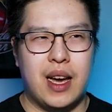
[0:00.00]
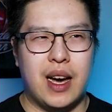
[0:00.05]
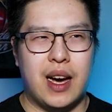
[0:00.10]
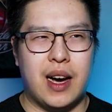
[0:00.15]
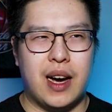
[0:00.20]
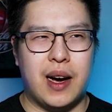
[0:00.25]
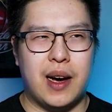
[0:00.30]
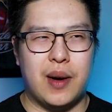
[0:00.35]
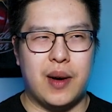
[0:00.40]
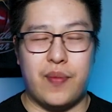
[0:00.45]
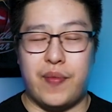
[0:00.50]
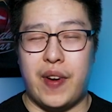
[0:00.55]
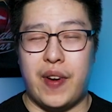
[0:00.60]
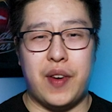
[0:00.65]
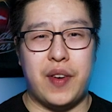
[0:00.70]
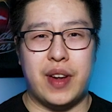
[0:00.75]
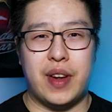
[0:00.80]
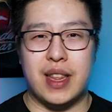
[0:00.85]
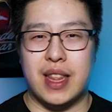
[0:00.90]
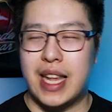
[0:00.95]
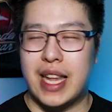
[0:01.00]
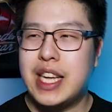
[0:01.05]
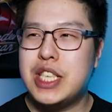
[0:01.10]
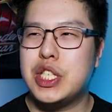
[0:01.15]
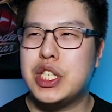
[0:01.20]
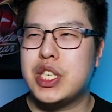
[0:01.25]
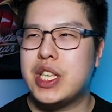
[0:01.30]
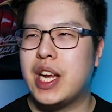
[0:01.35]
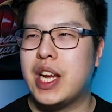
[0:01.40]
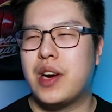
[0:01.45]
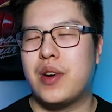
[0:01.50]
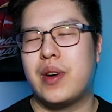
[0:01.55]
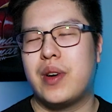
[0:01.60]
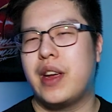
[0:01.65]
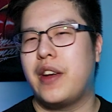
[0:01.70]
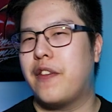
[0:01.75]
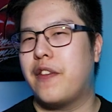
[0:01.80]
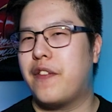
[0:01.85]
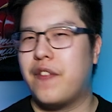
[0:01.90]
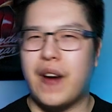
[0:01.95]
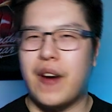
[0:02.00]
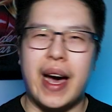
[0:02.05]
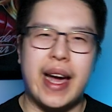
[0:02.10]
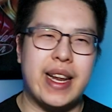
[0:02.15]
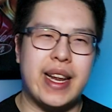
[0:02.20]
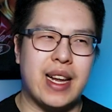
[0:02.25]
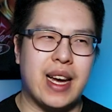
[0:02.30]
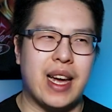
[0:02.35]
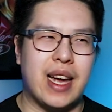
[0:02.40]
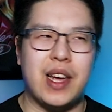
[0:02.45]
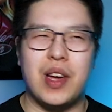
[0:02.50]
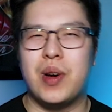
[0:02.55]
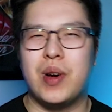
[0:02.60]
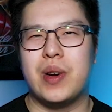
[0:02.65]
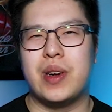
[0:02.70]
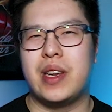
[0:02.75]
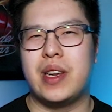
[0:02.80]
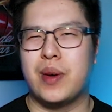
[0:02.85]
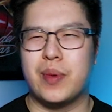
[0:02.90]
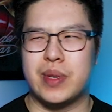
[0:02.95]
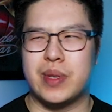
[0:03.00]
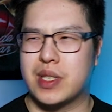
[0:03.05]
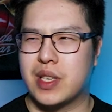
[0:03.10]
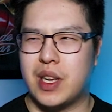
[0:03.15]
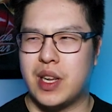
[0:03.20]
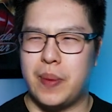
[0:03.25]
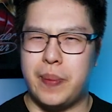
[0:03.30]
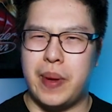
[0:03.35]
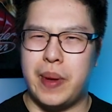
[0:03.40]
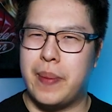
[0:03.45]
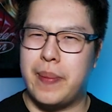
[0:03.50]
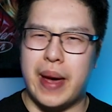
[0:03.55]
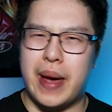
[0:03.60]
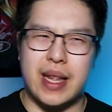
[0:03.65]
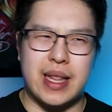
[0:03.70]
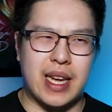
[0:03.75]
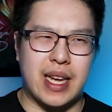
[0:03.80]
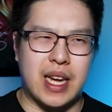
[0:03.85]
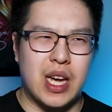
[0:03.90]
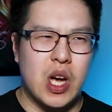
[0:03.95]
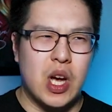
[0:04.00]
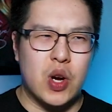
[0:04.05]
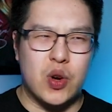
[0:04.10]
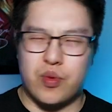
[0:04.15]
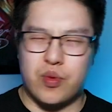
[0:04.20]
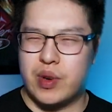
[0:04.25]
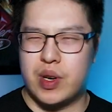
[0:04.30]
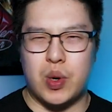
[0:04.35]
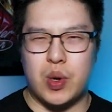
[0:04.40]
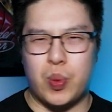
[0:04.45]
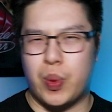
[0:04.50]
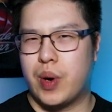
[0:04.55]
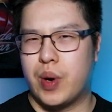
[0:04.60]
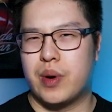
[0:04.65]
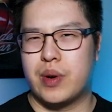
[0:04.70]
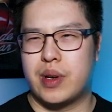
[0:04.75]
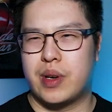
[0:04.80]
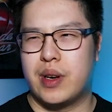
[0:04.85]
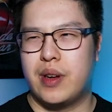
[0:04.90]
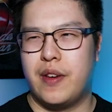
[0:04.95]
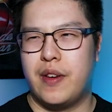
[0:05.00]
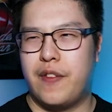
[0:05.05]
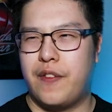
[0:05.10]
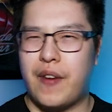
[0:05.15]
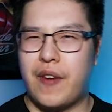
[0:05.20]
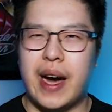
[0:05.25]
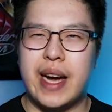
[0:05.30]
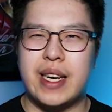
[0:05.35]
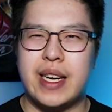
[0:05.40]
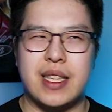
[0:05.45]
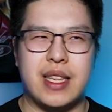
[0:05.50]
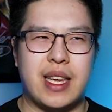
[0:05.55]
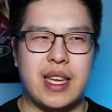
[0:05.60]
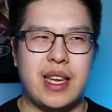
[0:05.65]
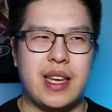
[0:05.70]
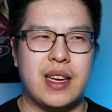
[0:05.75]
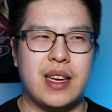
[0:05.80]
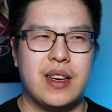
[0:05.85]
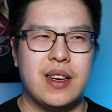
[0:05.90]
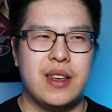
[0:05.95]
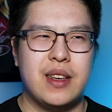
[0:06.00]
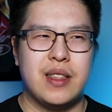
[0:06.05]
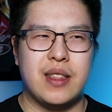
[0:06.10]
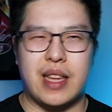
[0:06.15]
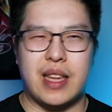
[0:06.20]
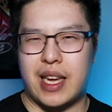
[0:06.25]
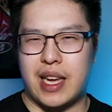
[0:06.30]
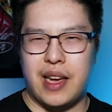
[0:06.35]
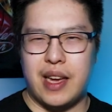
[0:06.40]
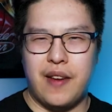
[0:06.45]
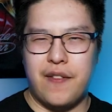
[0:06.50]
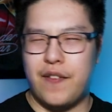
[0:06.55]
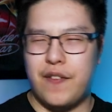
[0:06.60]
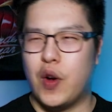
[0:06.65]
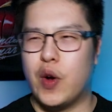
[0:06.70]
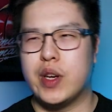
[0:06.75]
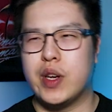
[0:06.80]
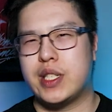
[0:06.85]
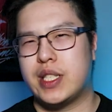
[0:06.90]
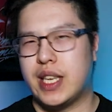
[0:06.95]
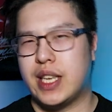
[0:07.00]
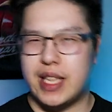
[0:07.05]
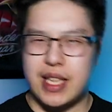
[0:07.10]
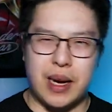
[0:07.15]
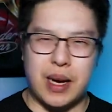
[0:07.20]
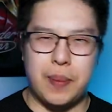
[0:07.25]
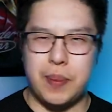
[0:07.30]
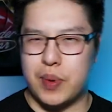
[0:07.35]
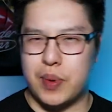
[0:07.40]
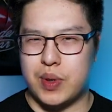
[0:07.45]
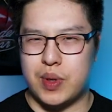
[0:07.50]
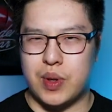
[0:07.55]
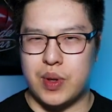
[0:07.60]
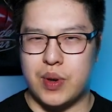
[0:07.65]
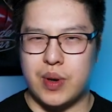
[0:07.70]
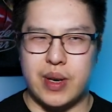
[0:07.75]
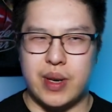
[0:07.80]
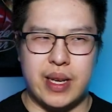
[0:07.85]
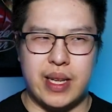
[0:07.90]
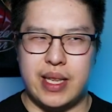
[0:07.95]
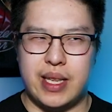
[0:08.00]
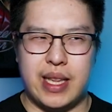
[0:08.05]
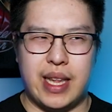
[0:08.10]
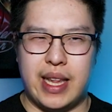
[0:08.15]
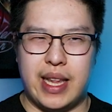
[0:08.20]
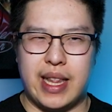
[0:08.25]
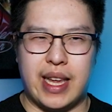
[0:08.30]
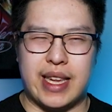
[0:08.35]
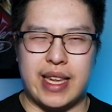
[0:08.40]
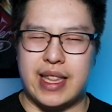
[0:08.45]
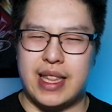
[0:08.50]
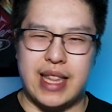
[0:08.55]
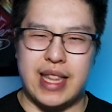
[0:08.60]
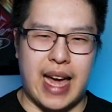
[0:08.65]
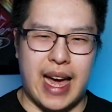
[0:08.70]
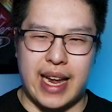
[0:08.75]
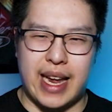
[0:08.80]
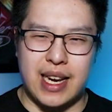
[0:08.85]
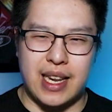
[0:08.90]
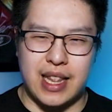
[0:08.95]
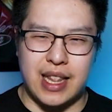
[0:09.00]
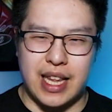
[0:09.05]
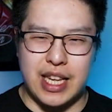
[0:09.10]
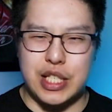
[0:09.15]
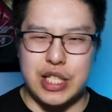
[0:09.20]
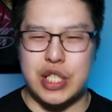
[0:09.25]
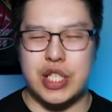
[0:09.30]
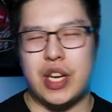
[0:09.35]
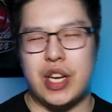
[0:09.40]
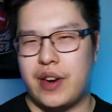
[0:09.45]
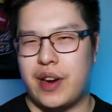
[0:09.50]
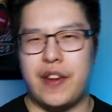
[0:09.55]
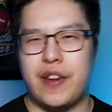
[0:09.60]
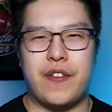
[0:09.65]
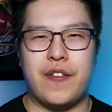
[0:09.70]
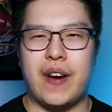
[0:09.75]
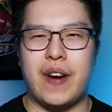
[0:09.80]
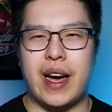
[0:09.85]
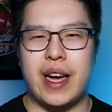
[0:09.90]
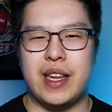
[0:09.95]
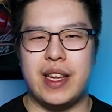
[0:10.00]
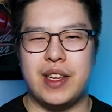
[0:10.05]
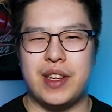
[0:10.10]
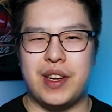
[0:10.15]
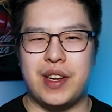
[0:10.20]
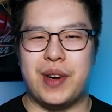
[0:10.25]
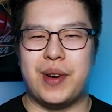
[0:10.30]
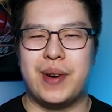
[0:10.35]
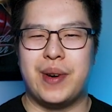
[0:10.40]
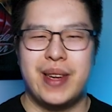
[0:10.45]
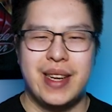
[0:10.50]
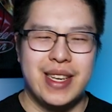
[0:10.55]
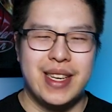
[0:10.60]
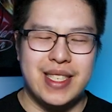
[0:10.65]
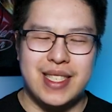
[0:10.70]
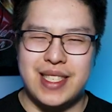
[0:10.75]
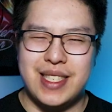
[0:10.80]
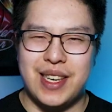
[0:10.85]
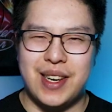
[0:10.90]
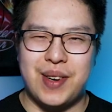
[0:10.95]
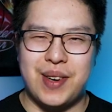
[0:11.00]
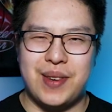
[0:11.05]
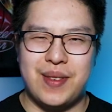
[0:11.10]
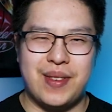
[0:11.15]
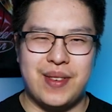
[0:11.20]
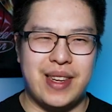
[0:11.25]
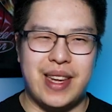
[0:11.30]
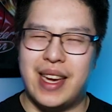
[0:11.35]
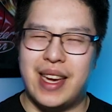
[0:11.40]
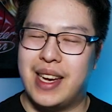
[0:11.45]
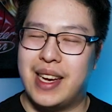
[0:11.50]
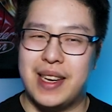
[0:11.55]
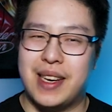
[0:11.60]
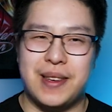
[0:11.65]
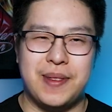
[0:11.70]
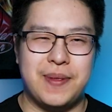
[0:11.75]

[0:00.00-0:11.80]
uh, very legendary fight I heard it was going to be about, like Grindelwald finally like versing Dumbledore, like that legendary fight, you know? So yeah,